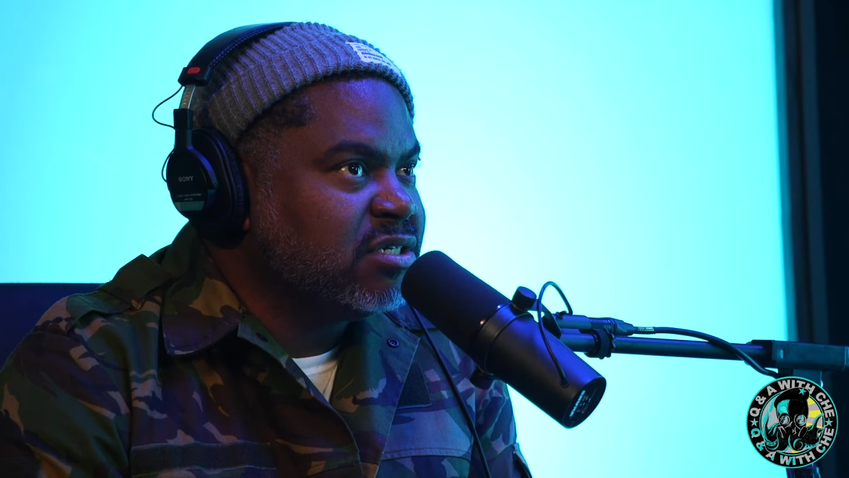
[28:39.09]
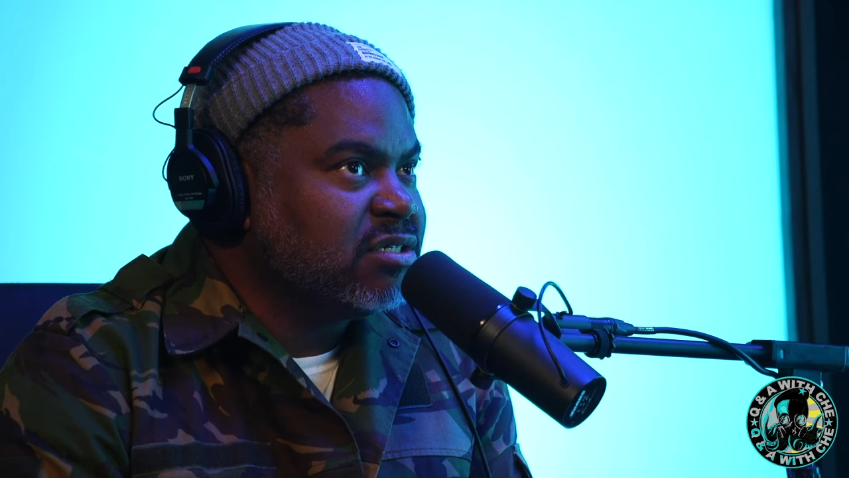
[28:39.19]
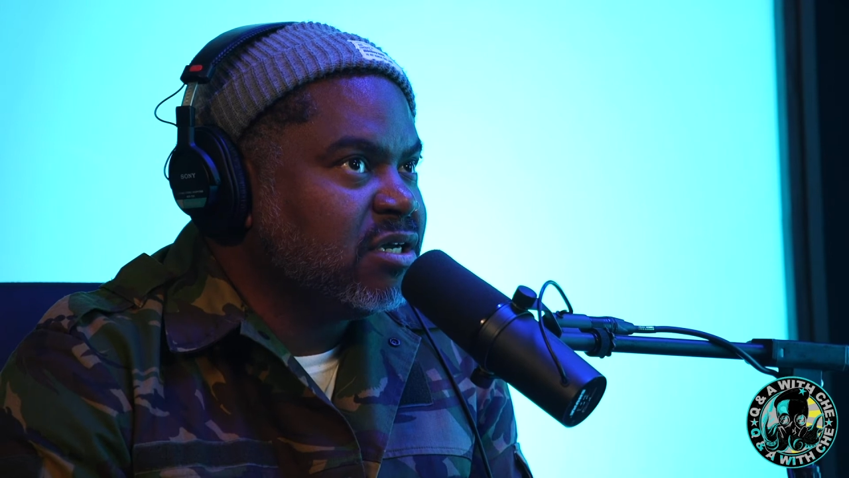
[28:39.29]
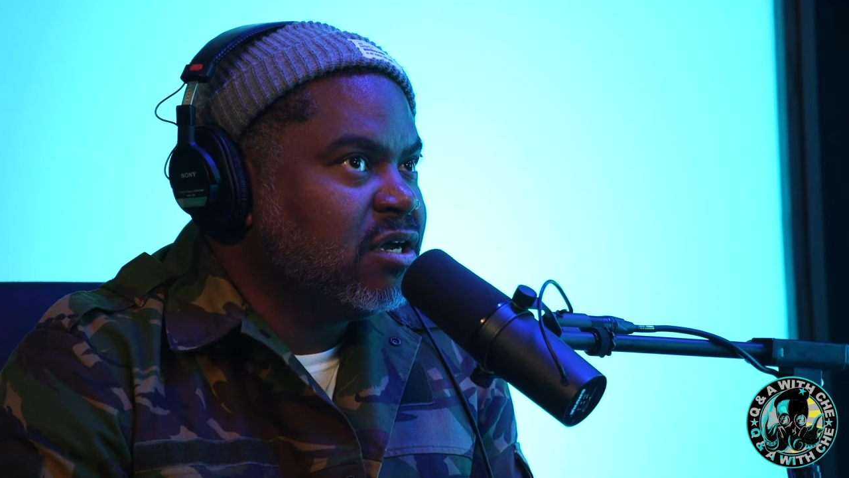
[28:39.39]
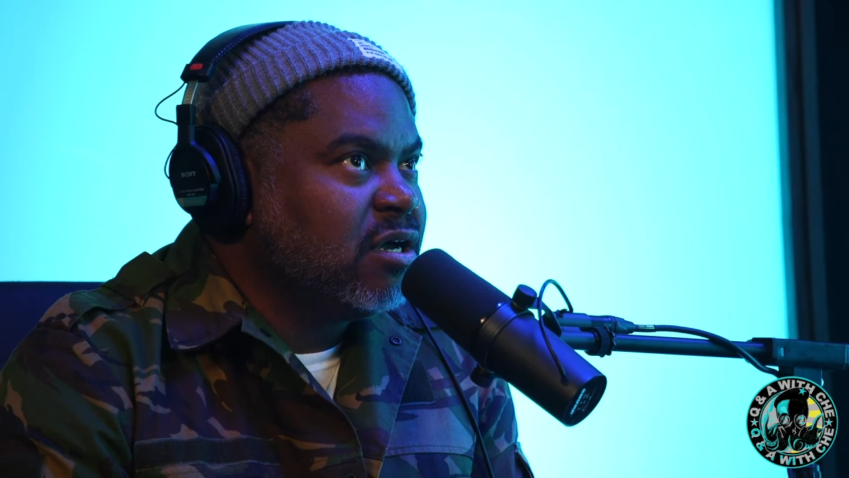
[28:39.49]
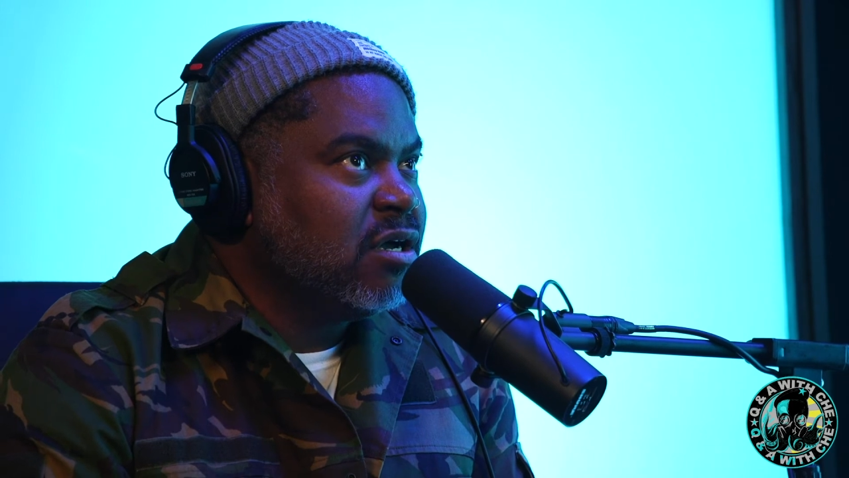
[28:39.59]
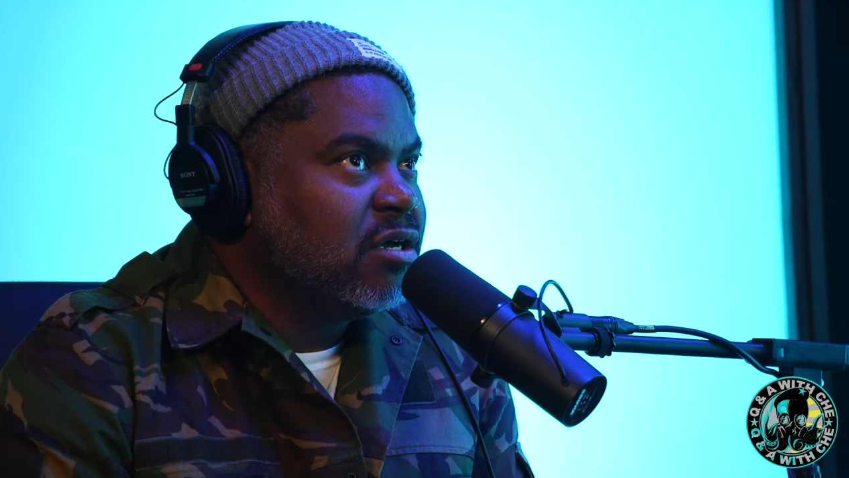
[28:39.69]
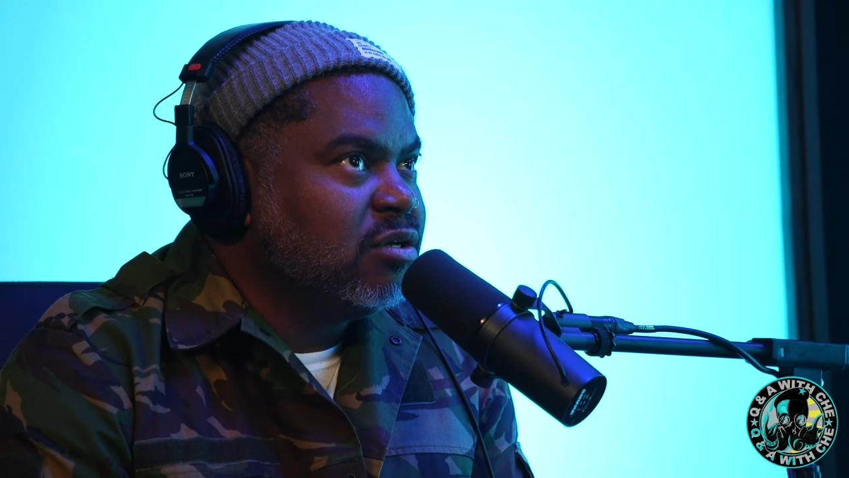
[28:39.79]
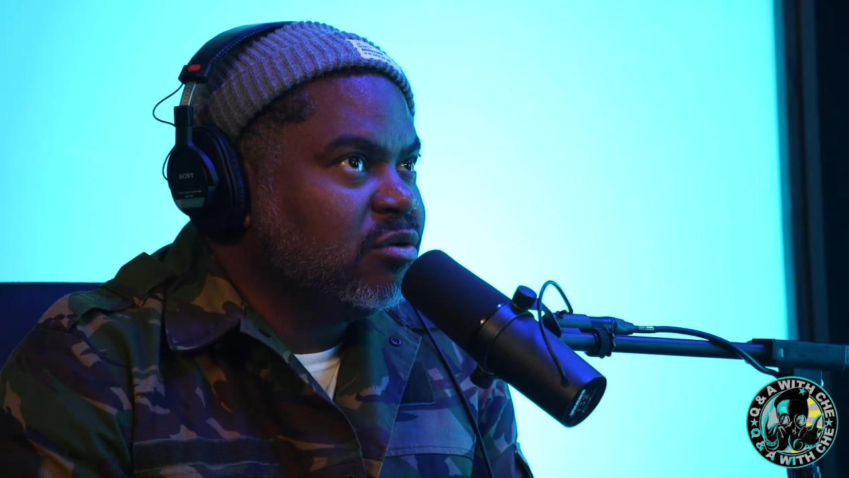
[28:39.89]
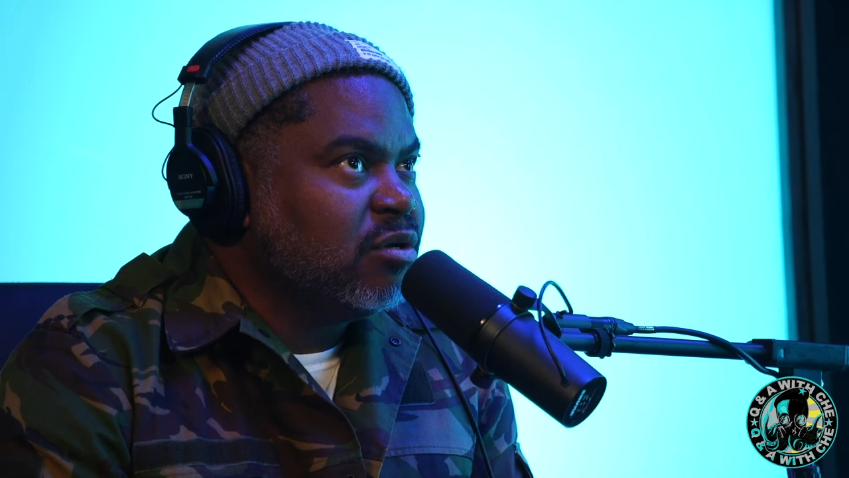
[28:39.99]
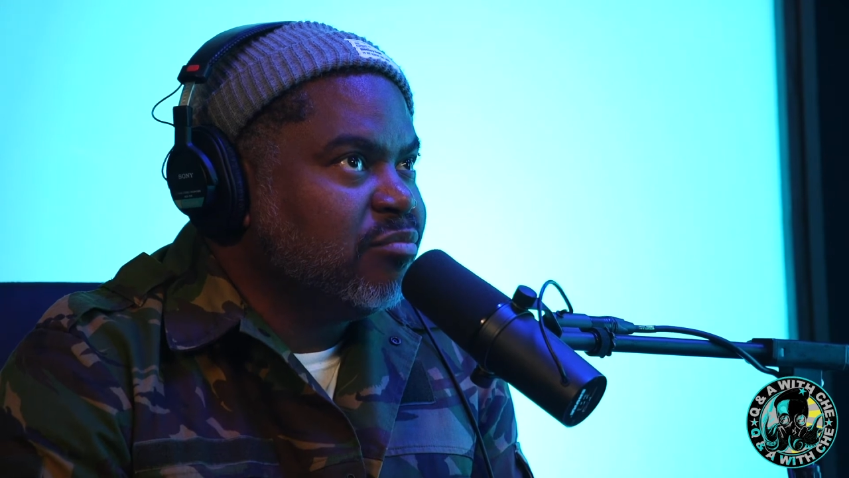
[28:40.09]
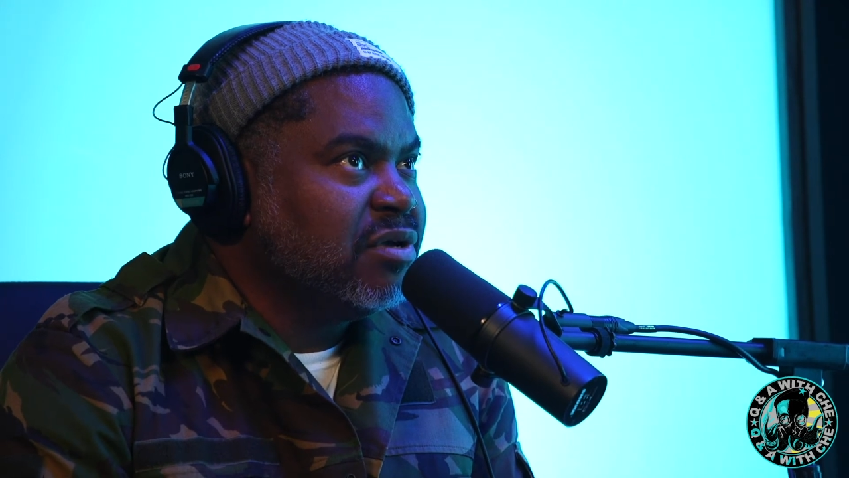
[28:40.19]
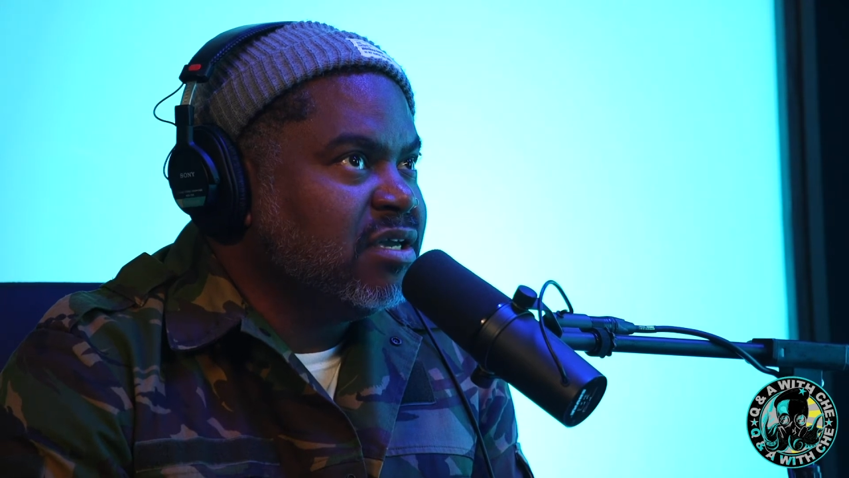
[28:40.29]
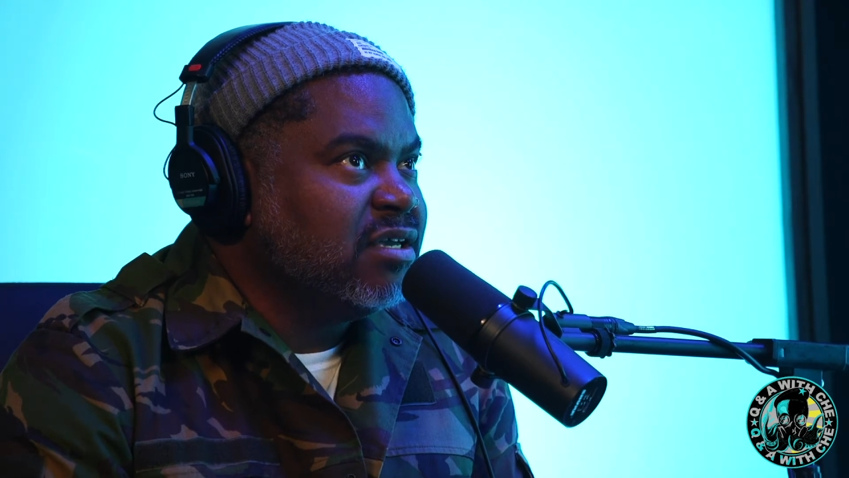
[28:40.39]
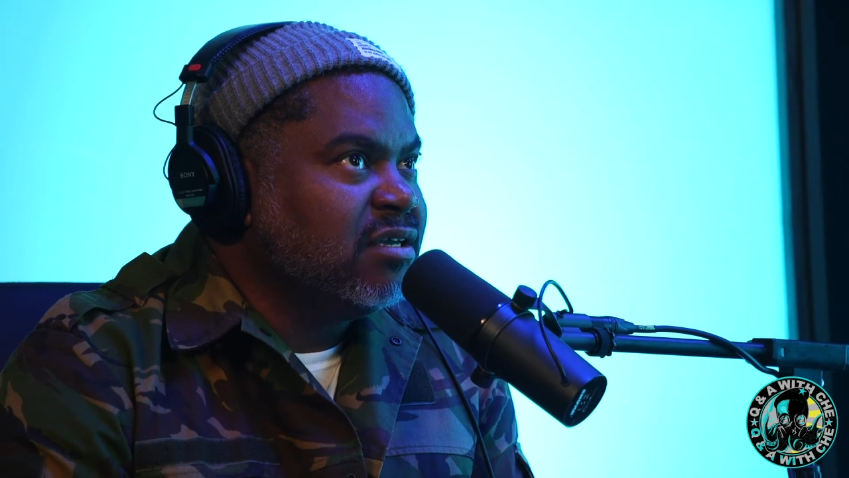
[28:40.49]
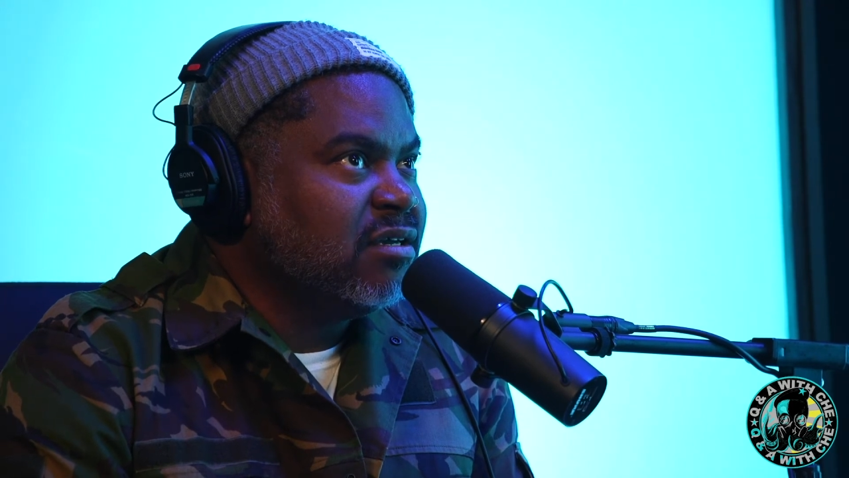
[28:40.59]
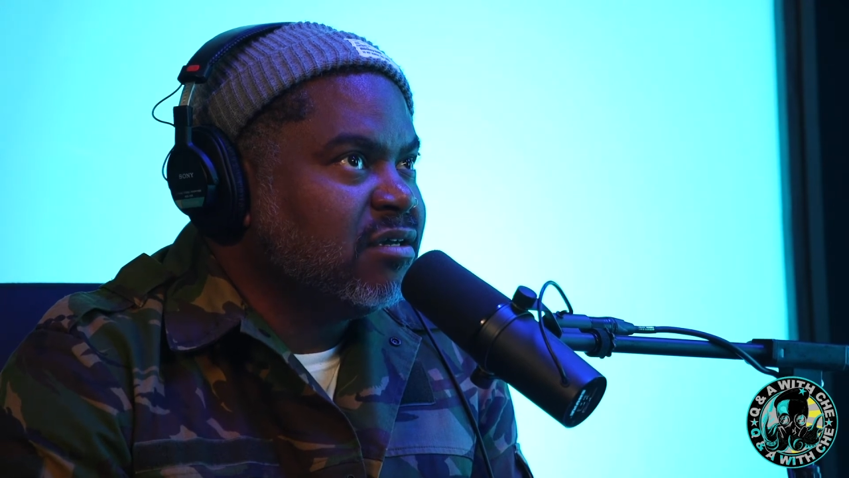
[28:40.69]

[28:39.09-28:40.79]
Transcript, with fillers: is, you can be,